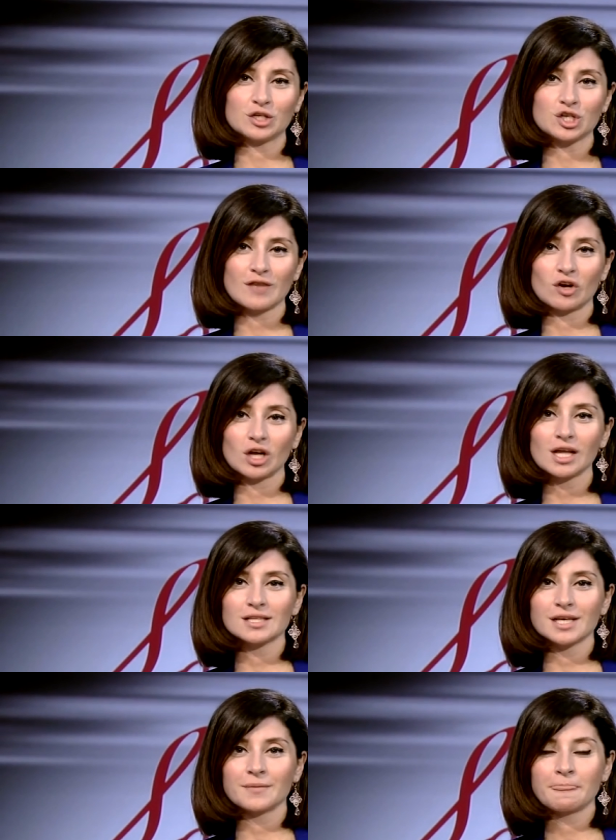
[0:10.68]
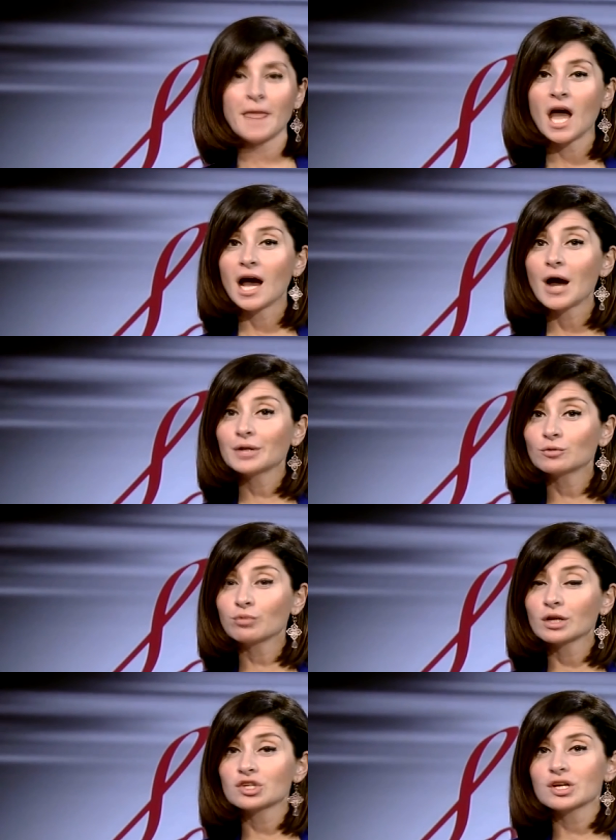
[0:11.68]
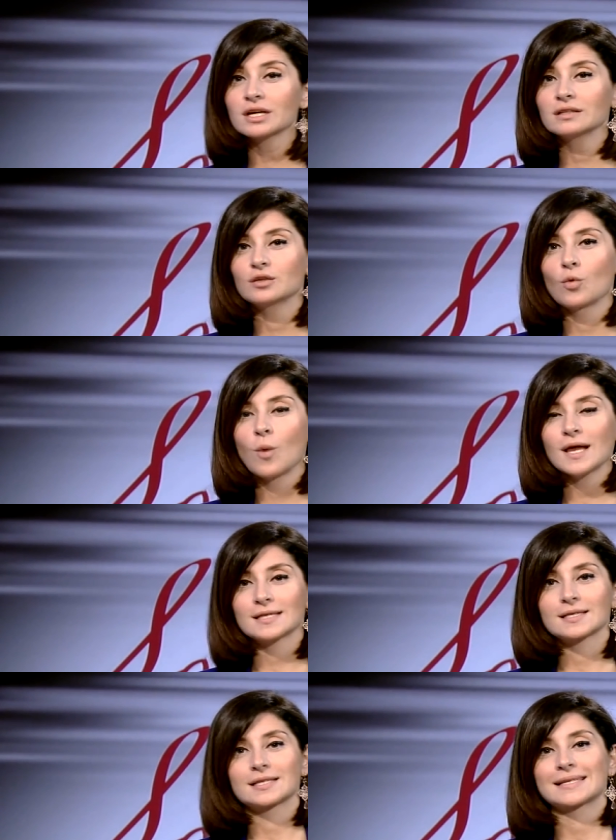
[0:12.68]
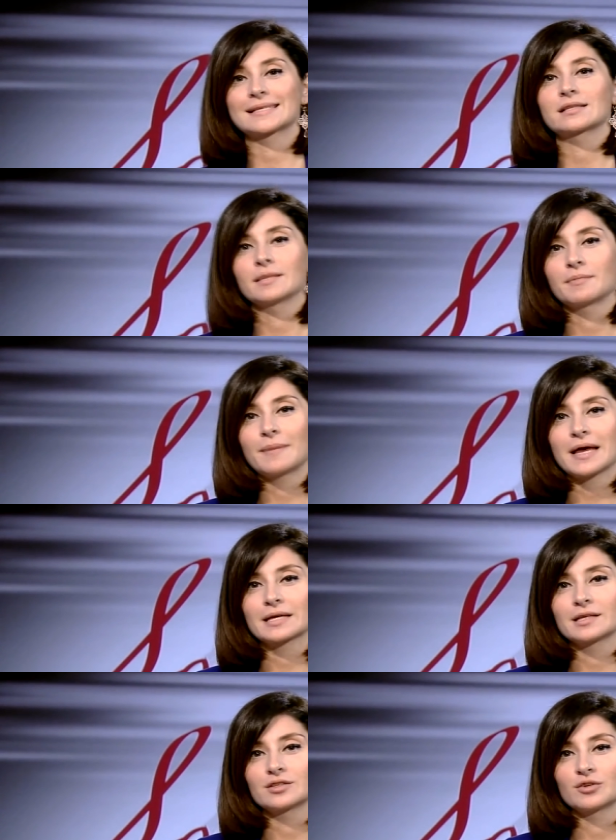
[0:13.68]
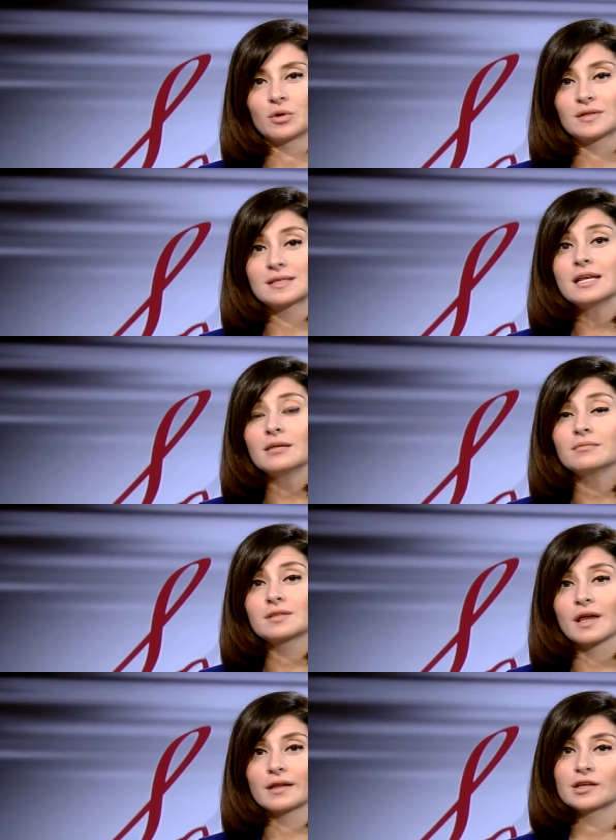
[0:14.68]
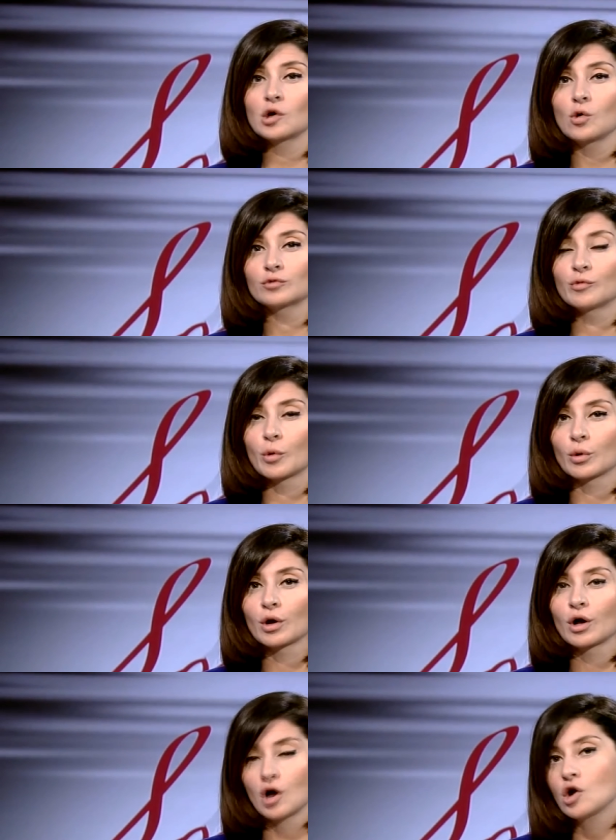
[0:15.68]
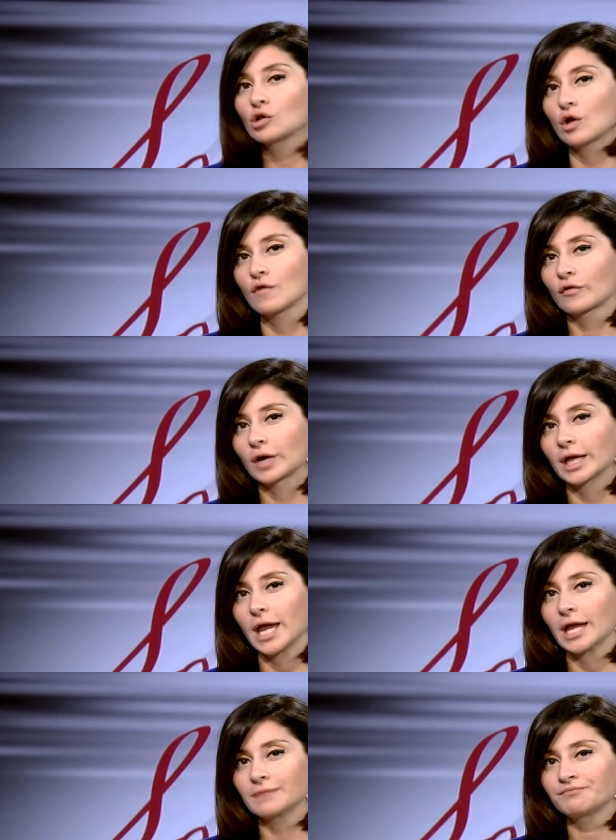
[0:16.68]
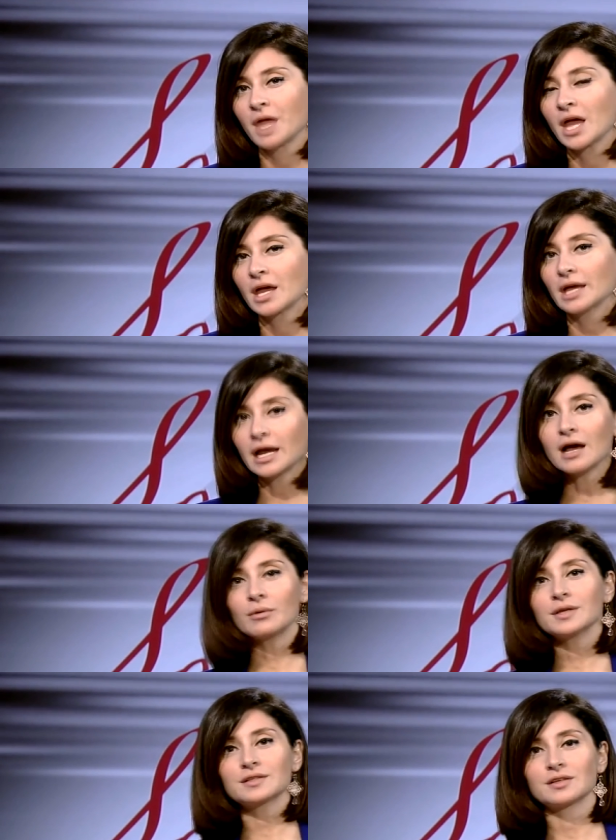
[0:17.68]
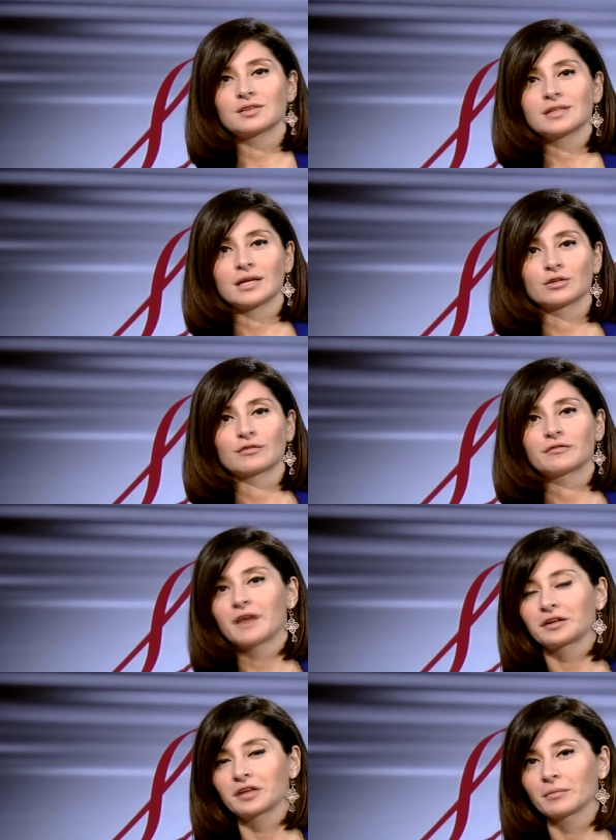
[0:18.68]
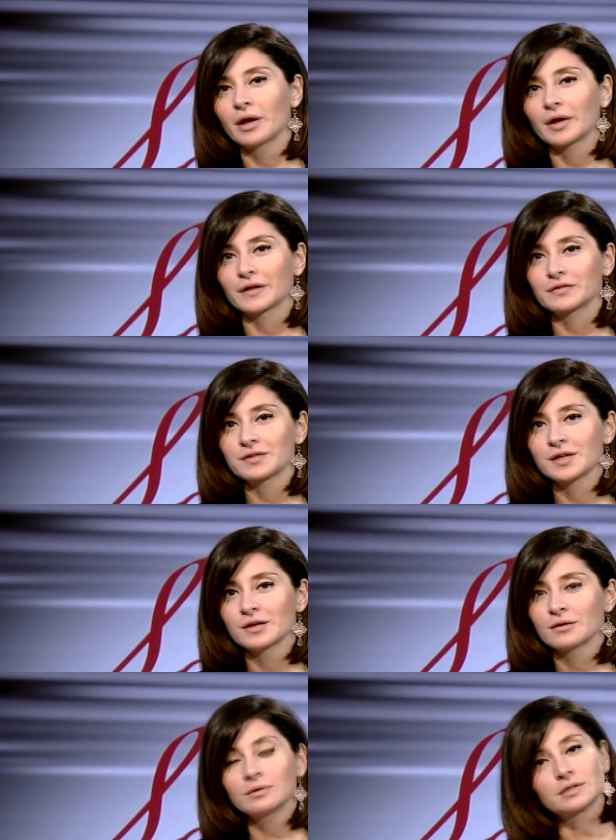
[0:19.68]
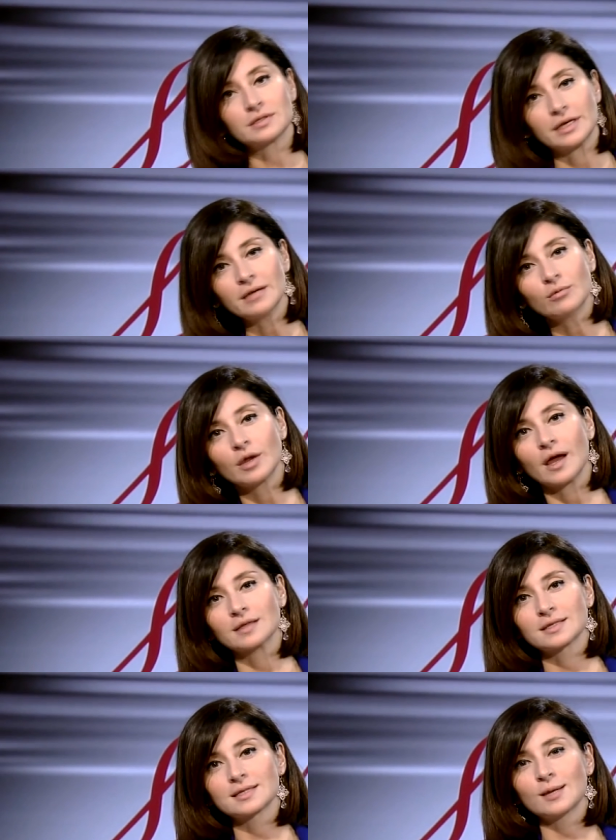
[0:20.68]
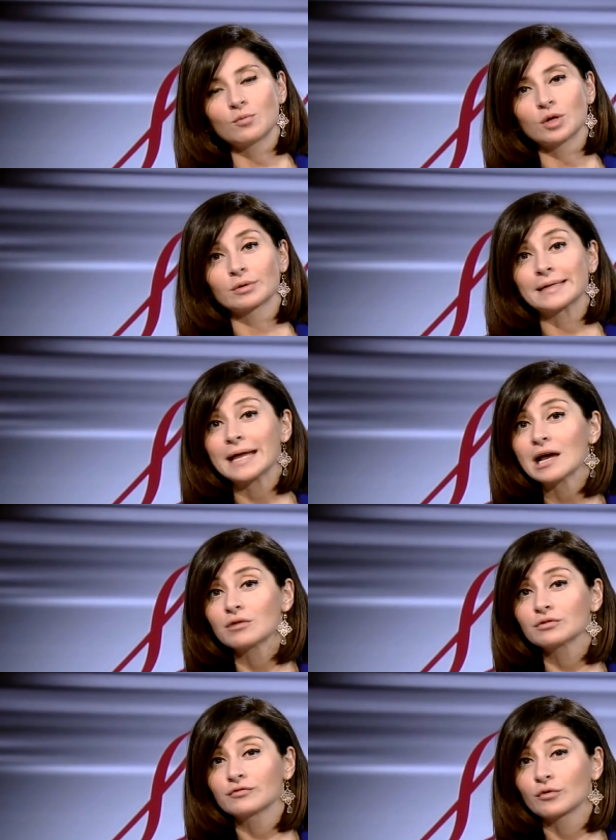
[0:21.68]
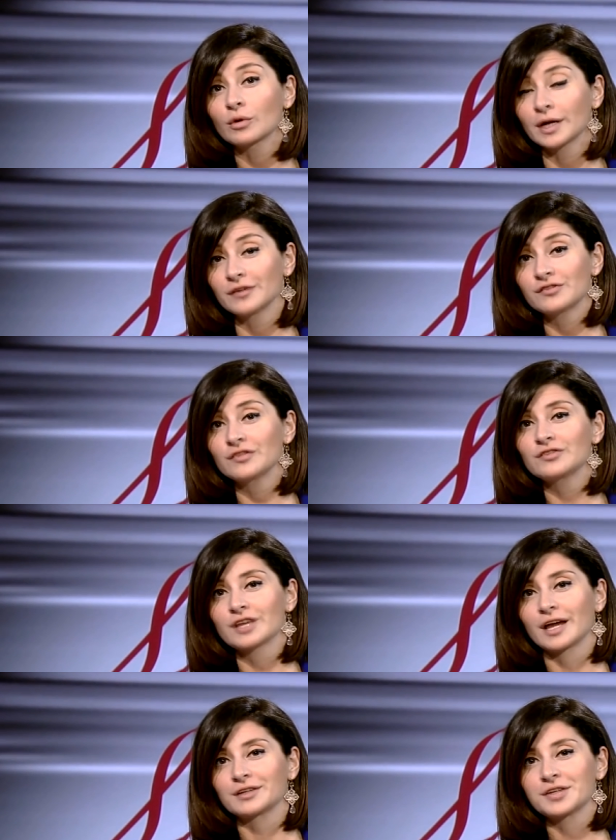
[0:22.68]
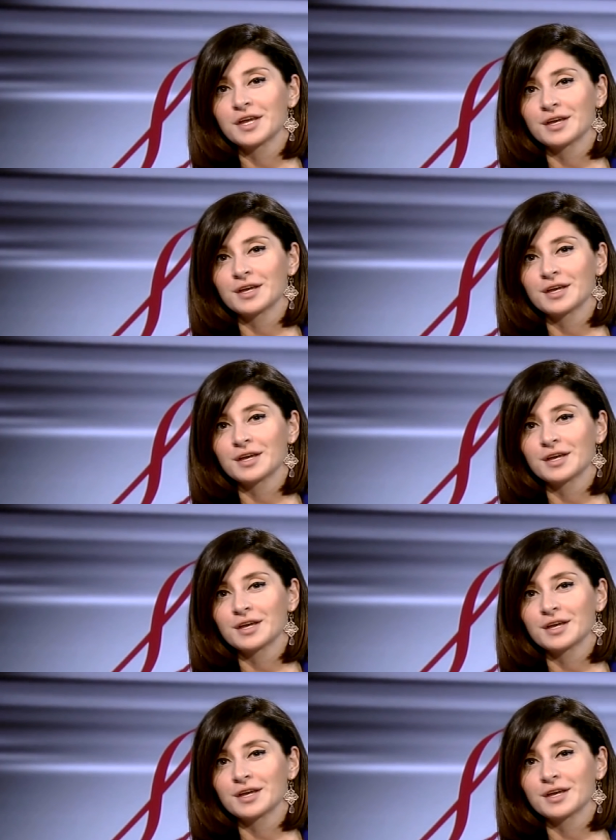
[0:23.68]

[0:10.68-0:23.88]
Shevardnadze. How did Russia and the West slip back into what seems like the Cold War all over again? And how is this standoff affecting Americans? Well, today we ask someone renowned for his insights.